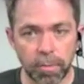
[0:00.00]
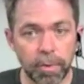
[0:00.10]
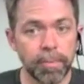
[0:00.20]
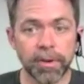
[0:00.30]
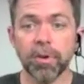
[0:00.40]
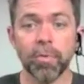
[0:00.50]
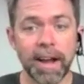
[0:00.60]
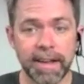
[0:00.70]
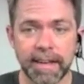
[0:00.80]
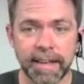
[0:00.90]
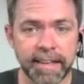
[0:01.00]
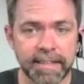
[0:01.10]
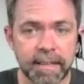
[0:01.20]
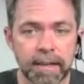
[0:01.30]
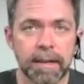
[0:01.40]
But you're right.
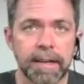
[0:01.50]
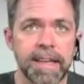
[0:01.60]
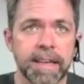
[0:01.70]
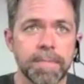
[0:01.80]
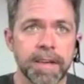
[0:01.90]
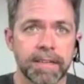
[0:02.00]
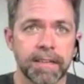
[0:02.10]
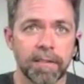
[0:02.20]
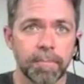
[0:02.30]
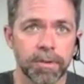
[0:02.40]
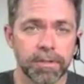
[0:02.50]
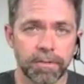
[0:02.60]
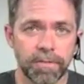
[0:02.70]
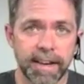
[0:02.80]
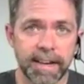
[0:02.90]
It can be a tough
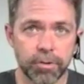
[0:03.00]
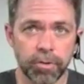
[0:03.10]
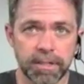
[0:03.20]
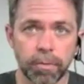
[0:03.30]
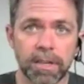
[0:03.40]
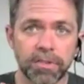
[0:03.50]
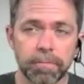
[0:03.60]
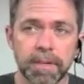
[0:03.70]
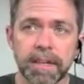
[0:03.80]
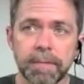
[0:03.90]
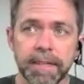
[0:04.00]
personal finance choice. It was for me.